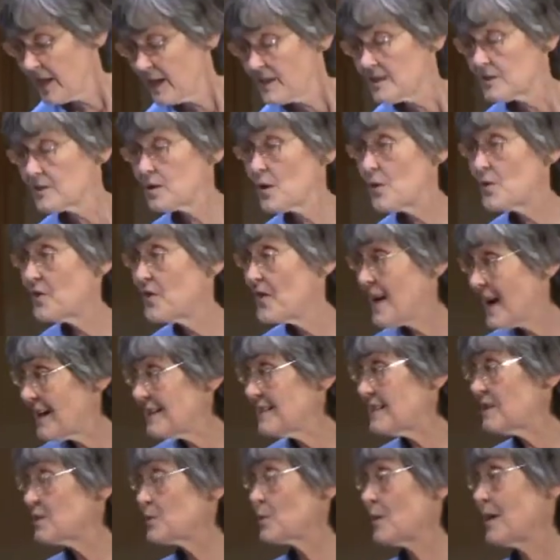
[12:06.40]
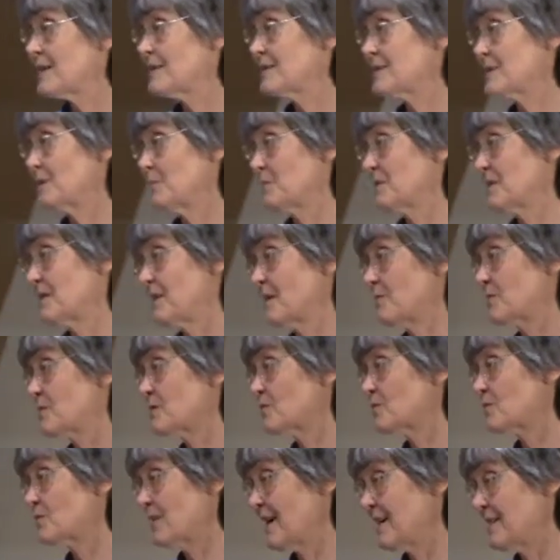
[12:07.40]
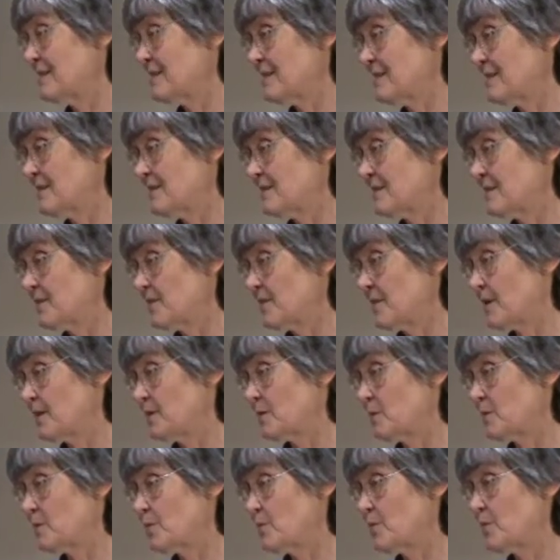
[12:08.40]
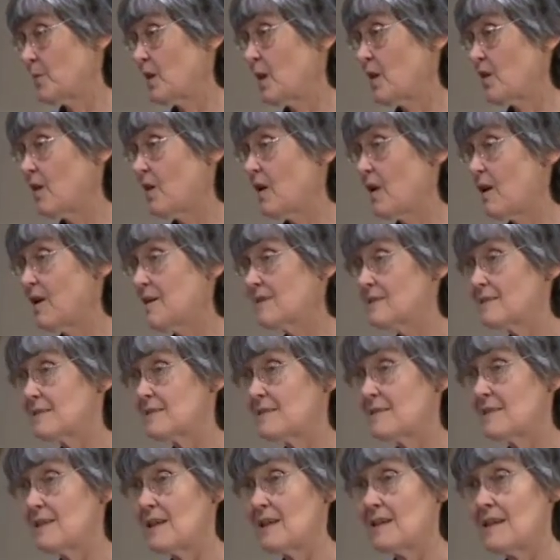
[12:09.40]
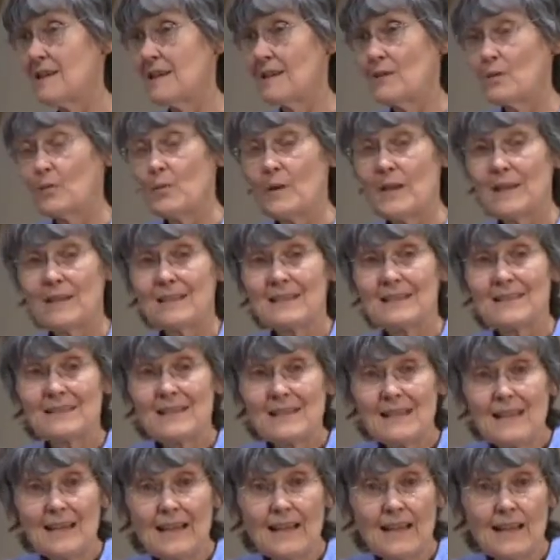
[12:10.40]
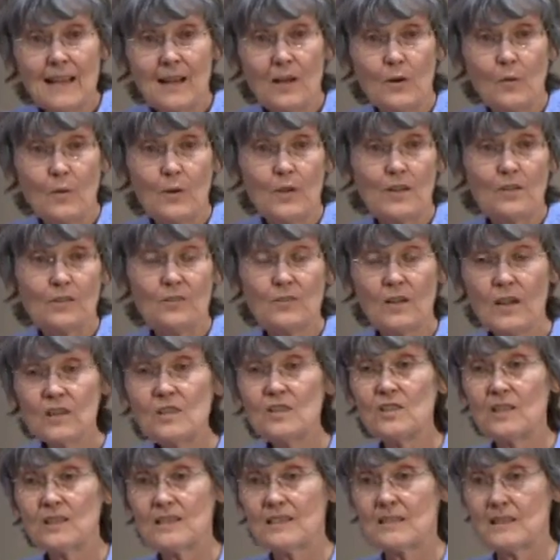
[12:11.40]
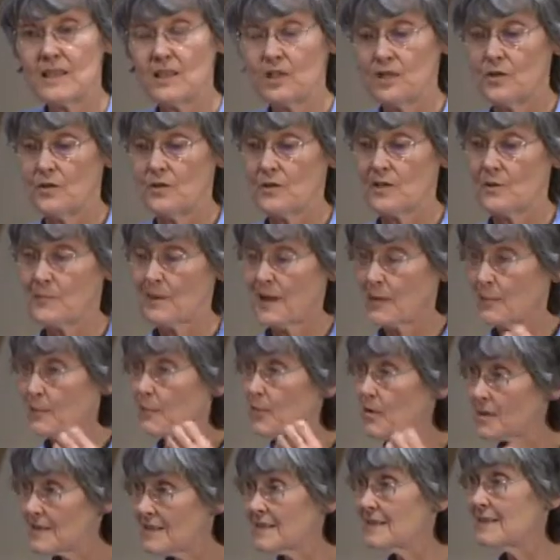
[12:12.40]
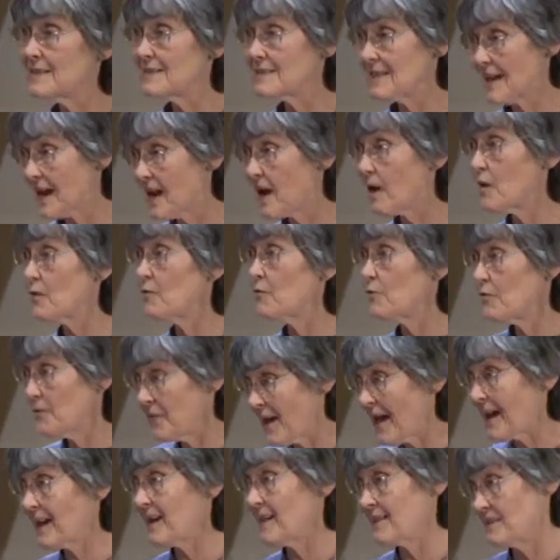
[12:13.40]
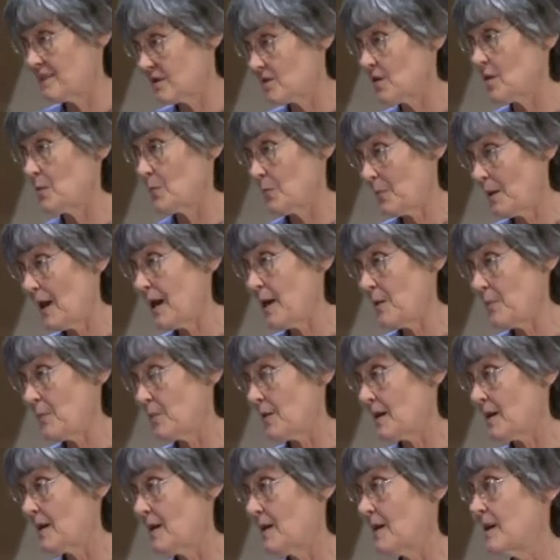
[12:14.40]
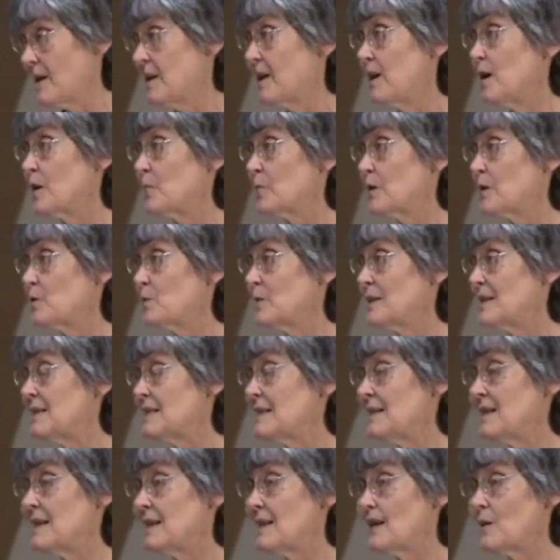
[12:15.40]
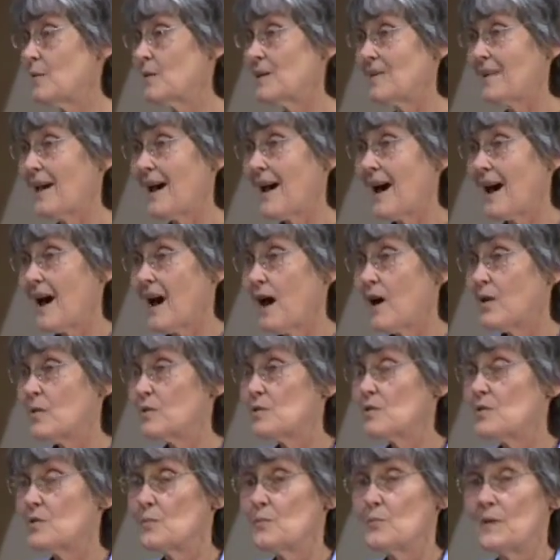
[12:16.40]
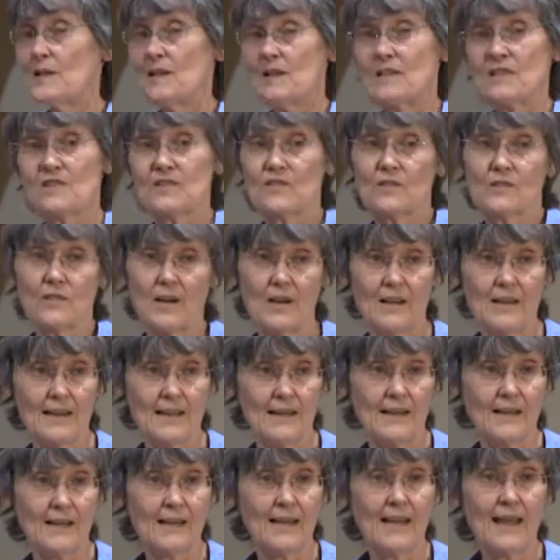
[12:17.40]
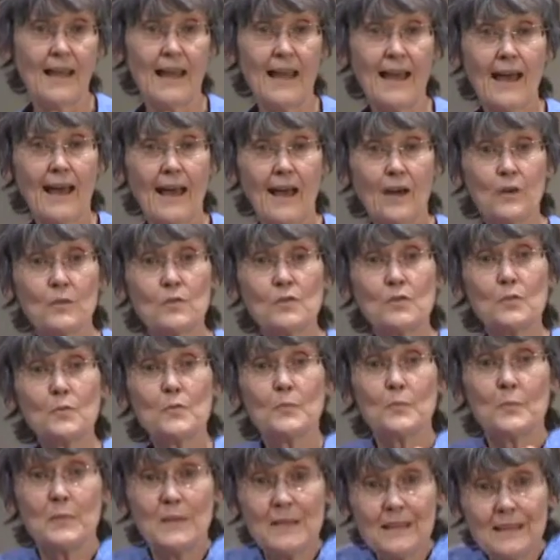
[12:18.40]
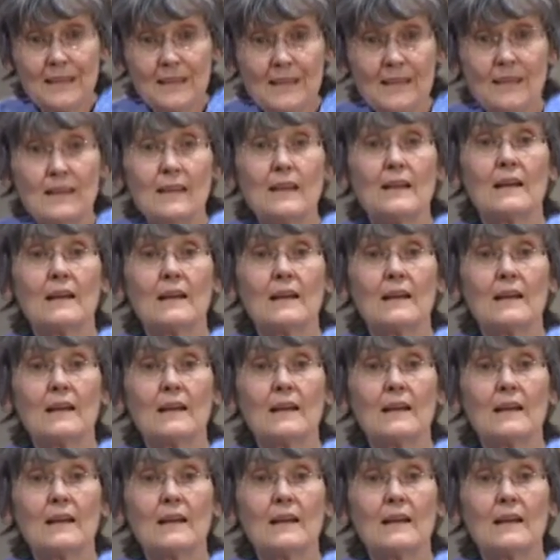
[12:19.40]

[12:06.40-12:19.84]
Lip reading: So that is why sometimes writing is difficult, because we're dealing with not just issues about putting down facts on paper, but we're dealing with how to be a scholar, how to be